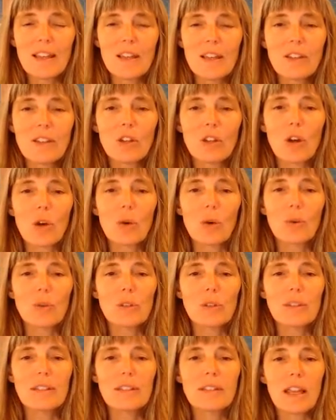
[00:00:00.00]
So
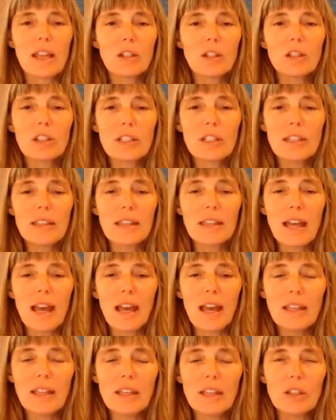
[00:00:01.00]
take a look at
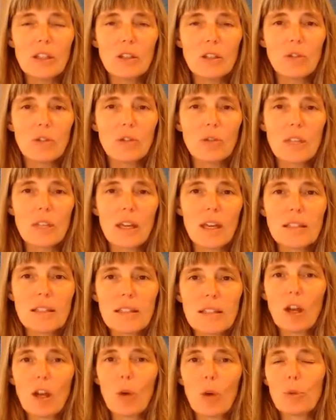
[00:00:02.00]
that, use that to
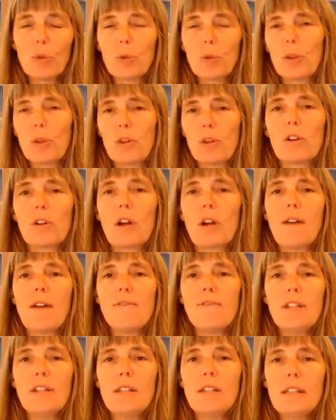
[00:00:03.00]
help you with your
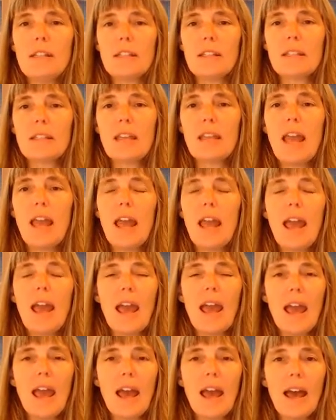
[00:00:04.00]
confidence,
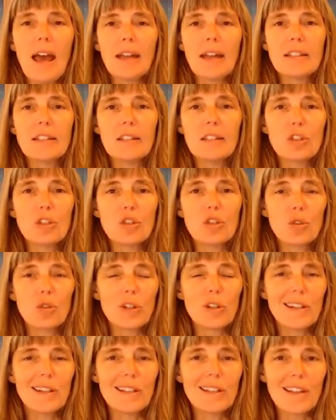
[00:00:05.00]
and
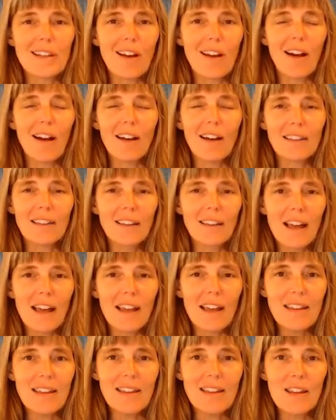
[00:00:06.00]
join us
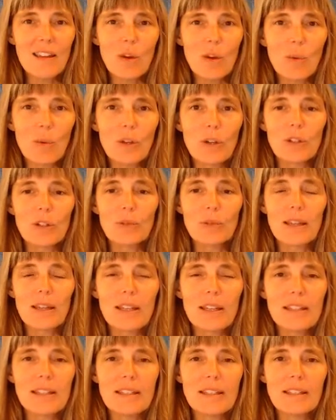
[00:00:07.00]
online when you're
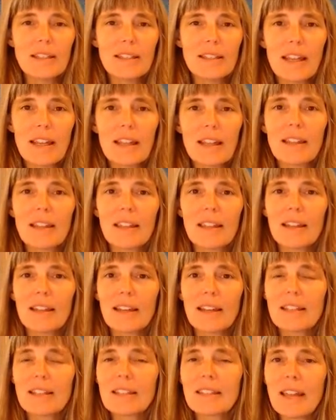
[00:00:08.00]
ready to take the
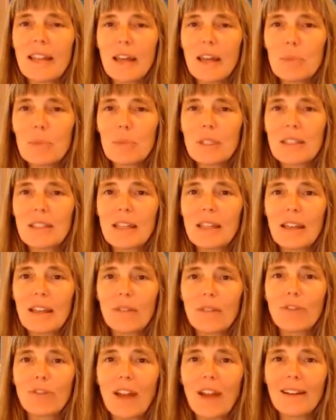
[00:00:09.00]
next steps
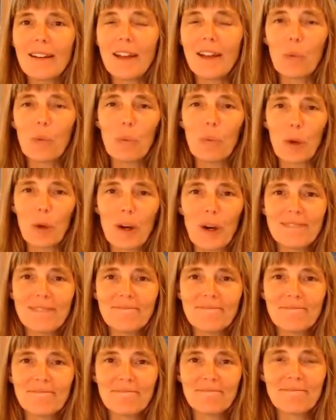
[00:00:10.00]
and find out more.
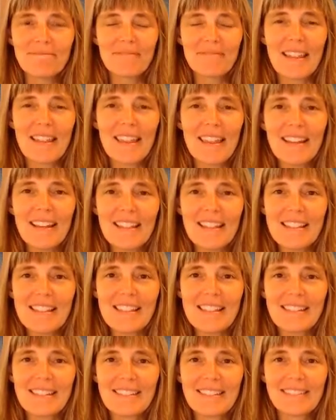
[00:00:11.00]
Thanks.